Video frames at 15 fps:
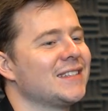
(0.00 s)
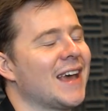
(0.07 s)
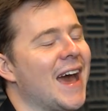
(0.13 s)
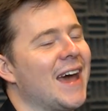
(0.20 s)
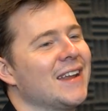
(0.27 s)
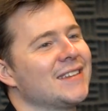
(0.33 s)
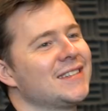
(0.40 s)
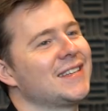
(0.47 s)

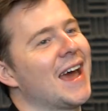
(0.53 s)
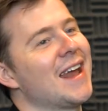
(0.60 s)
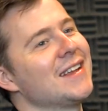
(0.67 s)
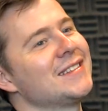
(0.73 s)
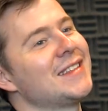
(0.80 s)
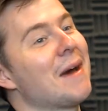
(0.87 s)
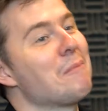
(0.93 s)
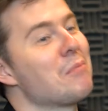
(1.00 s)
And
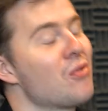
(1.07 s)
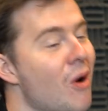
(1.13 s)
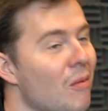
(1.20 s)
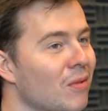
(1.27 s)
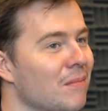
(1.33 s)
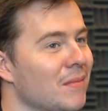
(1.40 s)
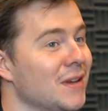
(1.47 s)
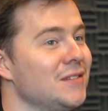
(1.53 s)
it's that
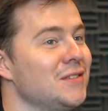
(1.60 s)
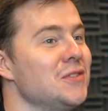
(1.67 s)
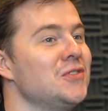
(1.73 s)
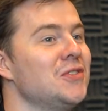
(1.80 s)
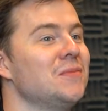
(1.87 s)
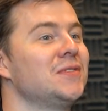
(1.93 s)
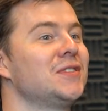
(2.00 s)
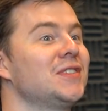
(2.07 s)
problem because
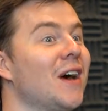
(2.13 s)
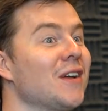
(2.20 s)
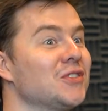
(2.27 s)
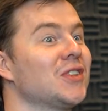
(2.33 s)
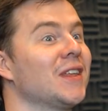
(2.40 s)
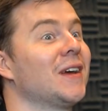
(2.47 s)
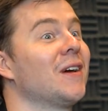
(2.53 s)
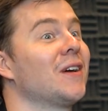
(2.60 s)
YouTube's such
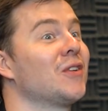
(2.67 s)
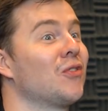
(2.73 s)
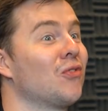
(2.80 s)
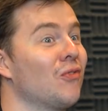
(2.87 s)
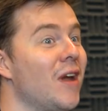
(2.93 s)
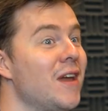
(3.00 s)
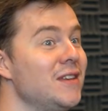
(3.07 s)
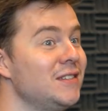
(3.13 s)
like a
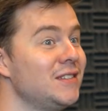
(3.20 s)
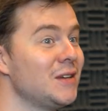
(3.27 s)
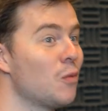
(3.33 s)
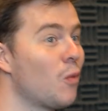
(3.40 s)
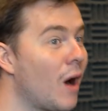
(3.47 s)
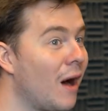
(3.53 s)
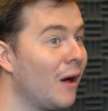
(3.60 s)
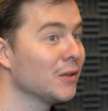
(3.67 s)
crazy
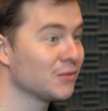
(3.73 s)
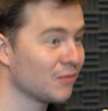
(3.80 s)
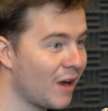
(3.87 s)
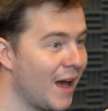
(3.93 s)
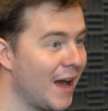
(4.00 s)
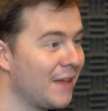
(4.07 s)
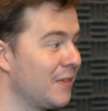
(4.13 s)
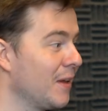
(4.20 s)
wild
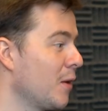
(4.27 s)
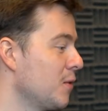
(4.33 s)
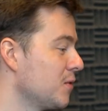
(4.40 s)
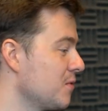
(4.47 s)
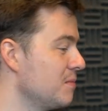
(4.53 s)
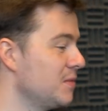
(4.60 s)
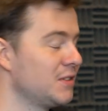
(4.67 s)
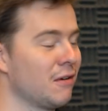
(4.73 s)
ride that goes
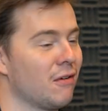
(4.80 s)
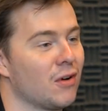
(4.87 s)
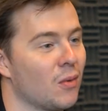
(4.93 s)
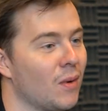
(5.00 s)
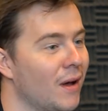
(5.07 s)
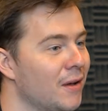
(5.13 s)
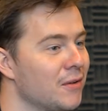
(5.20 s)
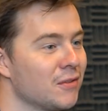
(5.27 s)
from 0 to
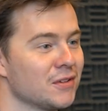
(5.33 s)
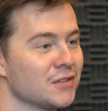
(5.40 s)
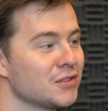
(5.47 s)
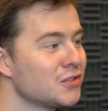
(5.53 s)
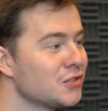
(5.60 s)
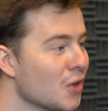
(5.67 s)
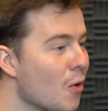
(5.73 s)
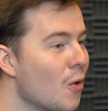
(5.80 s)
100
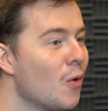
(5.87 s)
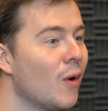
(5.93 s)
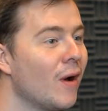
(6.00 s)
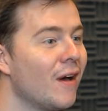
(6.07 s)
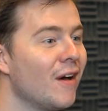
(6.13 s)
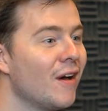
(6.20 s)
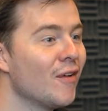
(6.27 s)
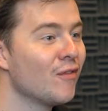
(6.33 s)
so
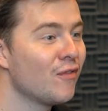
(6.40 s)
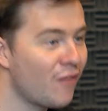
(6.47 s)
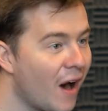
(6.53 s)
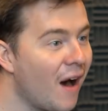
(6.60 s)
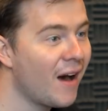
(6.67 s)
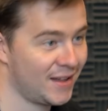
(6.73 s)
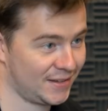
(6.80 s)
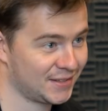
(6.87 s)

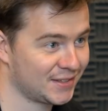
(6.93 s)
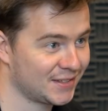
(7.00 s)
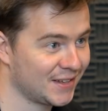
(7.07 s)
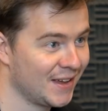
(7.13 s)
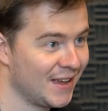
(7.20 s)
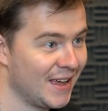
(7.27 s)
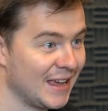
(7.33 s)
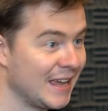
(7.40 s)
fast
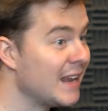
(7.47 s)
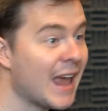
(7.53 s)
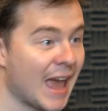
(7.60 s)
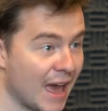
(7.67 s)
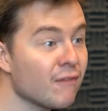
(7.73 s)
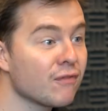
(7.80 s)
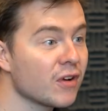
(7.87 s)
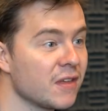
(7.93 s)
in
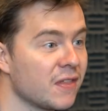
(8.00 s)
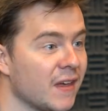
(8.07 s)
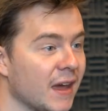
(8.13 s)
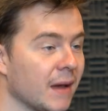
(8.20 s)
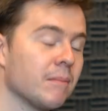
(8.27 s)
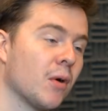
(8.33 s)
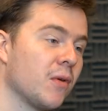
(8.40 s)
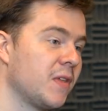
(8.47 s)

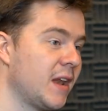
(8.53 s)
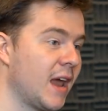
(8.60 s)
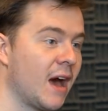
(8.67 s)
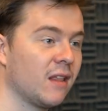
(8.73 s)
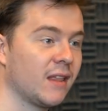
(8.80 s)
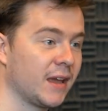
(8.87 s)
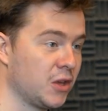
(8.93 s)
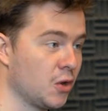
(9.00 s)
everything, both in how
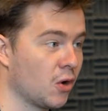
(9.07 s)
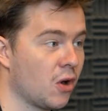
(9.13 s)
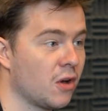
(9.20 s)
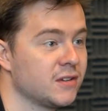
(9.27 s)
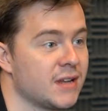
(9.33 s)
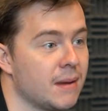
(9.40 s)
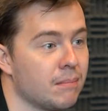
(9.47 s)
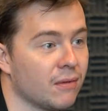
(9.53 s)
like your
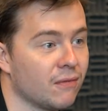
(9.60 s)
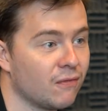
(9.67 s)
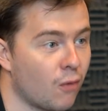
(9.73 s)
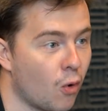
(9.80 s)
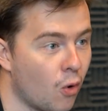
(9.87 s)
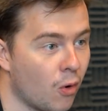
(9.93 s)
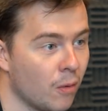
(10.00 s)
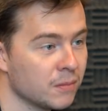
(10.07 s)
content
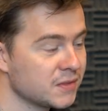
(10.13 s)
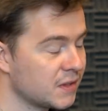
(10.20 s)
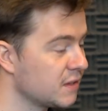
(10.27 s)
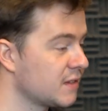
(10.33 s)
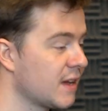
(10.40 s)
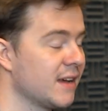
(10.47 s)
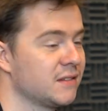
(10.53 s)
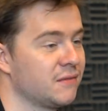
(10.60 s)
performs, the
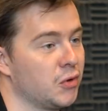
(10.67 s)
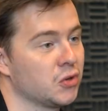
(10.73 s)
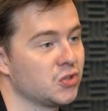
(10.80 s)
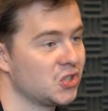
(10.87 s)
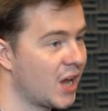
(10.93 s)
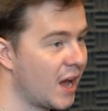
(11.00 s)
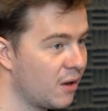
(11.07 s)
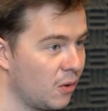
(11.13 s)
size of your
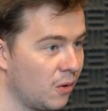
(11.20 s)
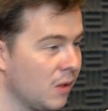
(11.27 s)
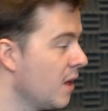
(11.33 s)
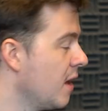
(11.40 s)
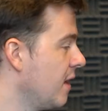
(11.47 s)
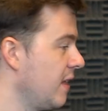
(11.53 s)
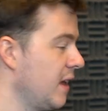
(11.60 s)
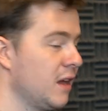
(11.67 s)
channel,
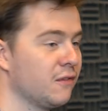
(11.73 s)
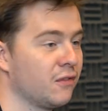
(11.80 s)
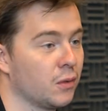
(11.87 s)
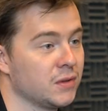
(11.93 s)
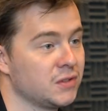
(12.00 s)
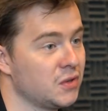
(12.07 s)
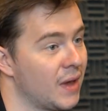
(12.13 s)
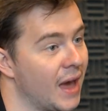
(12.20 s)
the
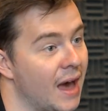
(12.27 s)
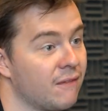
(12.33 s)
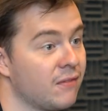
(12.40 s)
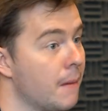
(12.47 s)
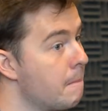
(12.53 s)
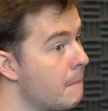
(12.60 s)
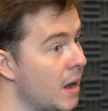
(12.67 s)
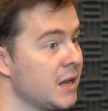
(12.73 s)
influence you have,
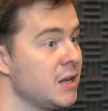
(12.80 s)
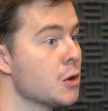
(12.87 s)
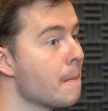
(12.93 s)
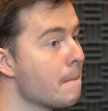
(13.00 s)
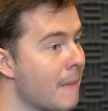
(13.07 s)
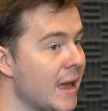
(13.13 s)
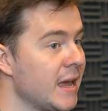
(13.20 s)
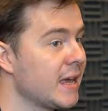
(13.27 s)
the money you're
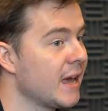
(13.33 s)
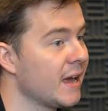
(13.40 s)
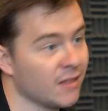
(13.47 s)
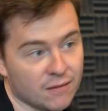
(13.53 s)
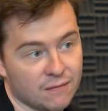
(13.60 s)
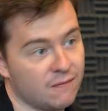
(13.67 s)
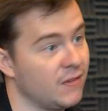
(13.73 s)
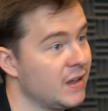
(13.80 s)
making,
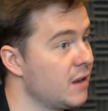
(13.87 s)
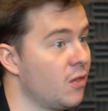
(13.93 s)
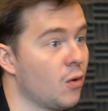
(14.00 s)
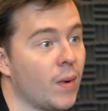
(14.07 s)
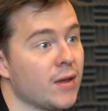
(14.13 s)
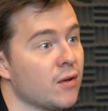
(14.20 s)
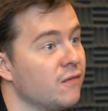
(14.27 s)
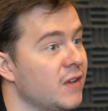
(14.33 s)
the
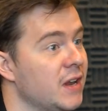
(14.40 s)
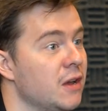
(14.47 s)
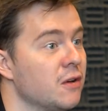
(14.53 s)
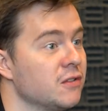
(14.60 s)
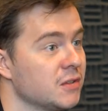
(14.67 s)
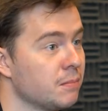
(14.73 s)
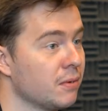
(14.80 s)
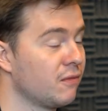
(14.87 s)
way your
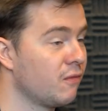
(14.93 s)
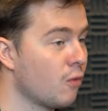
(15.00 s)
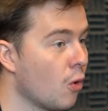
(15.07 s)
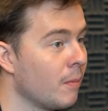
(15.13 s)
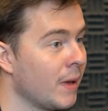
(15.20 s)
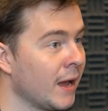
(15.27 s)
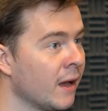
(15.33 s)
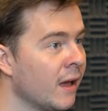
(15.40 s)
videos are performing.